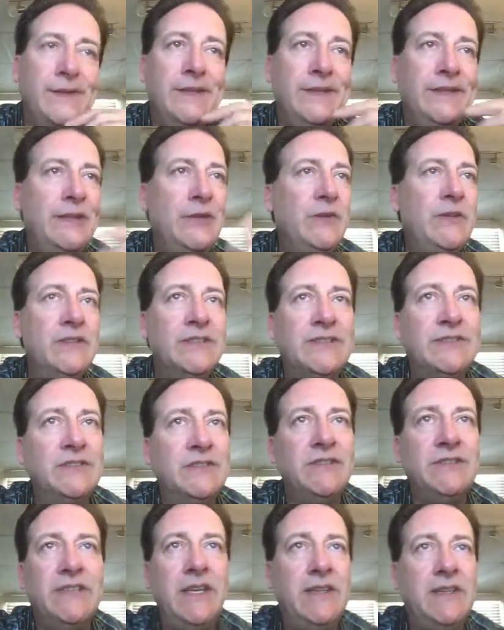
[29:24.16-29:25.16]
You can
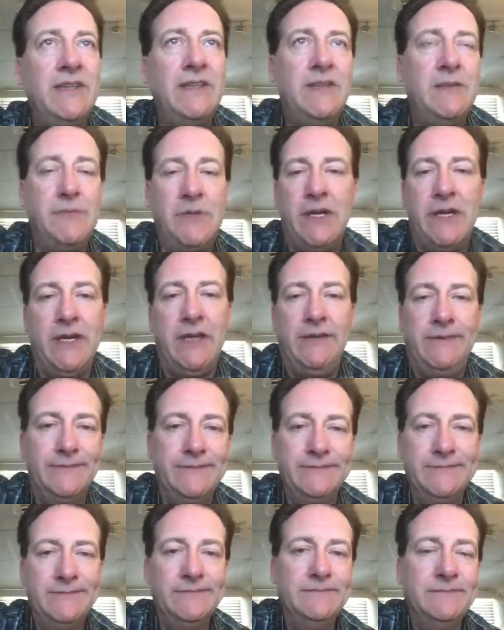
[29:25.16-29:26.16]
still send in the money.
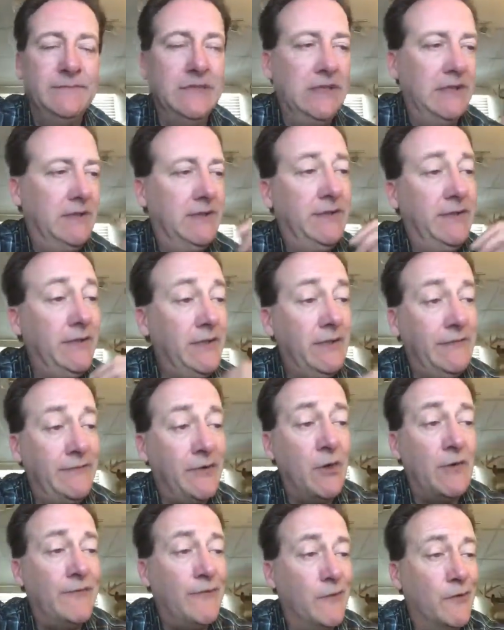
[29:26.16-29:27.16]
You can
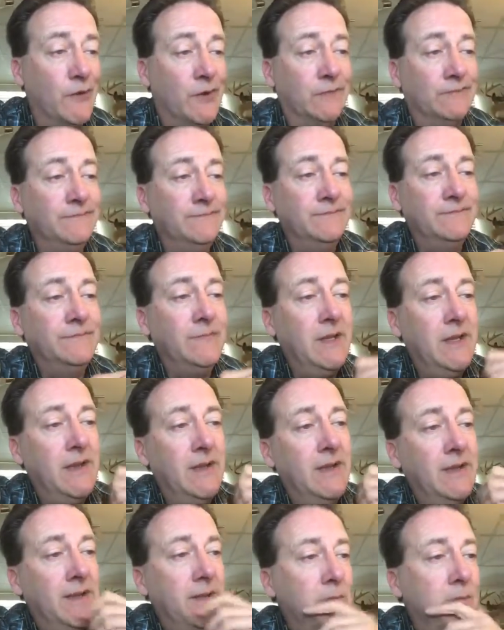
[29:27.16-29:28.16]
vote for him.
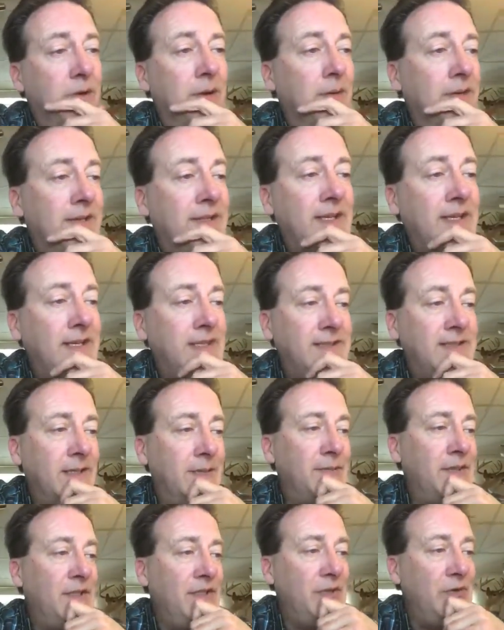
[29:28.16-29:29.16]
But I'm going to tell you
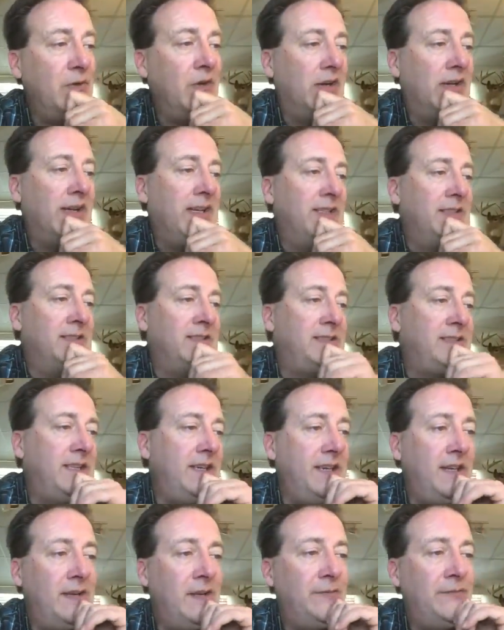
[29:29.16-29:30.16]
something. You are getting
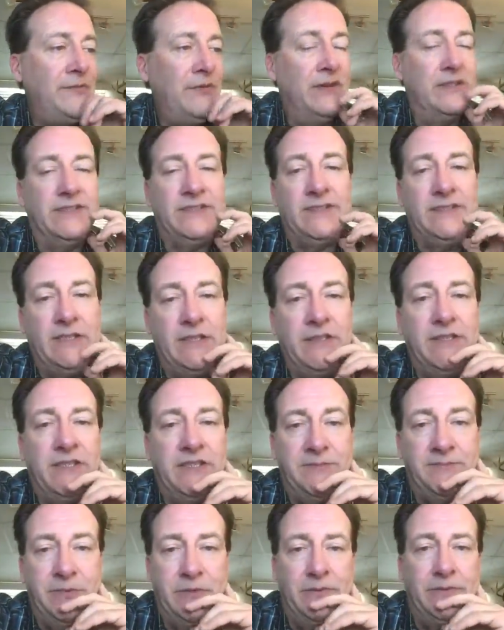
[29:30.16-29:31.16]
set up for a
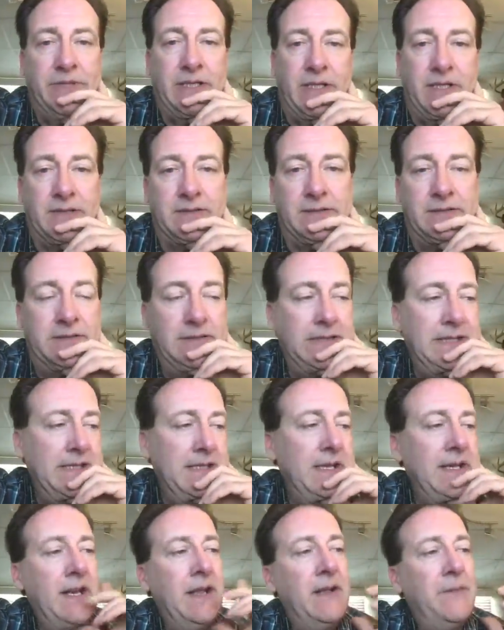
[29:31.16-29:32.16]
serious boondoggle.
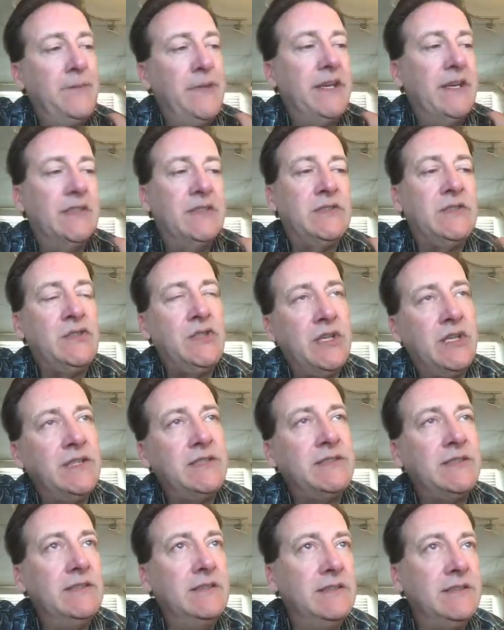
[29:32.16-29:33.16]
Because
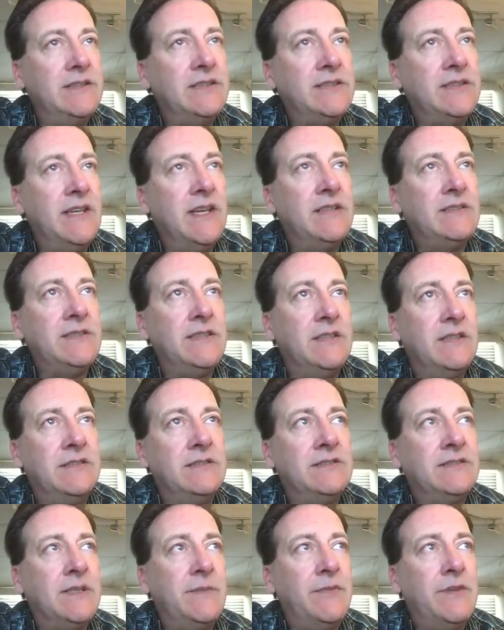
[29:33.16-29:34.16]
just discussing
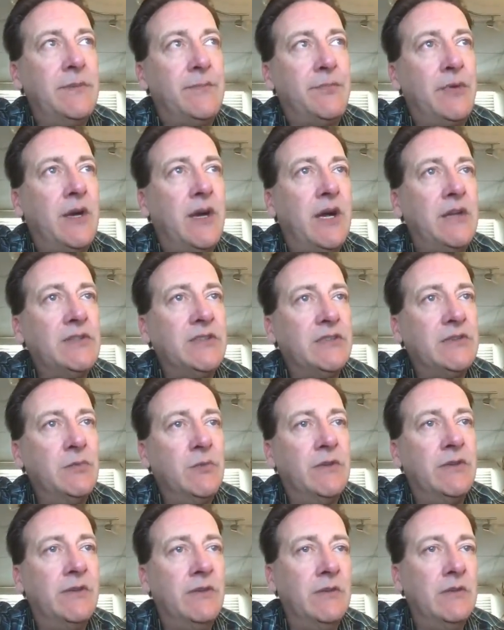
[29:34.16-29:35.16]
some of the projects
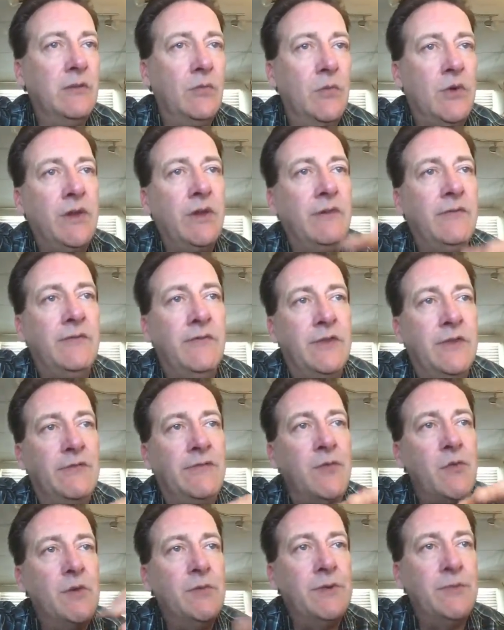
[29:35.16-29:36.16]
with one of the
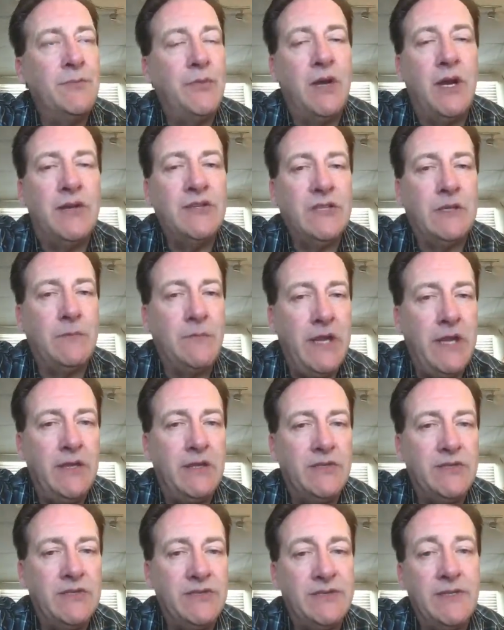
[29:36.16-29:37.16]
former project
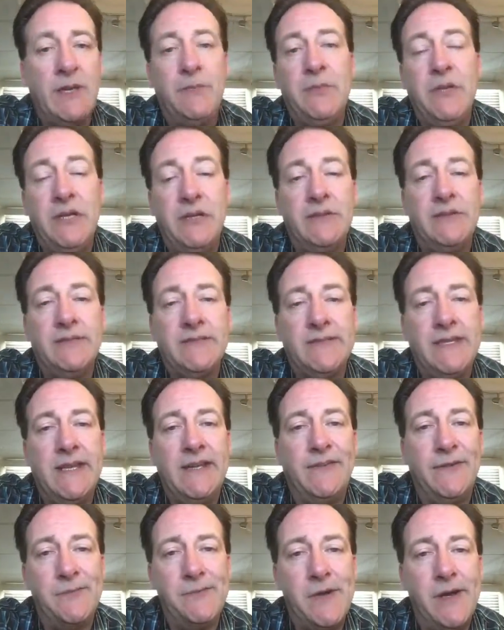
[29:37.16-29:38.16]
managers up here in the state
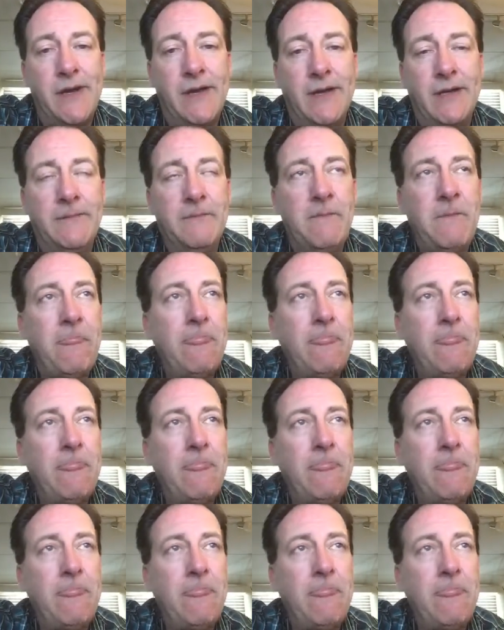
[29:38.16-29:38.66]
of Vermont,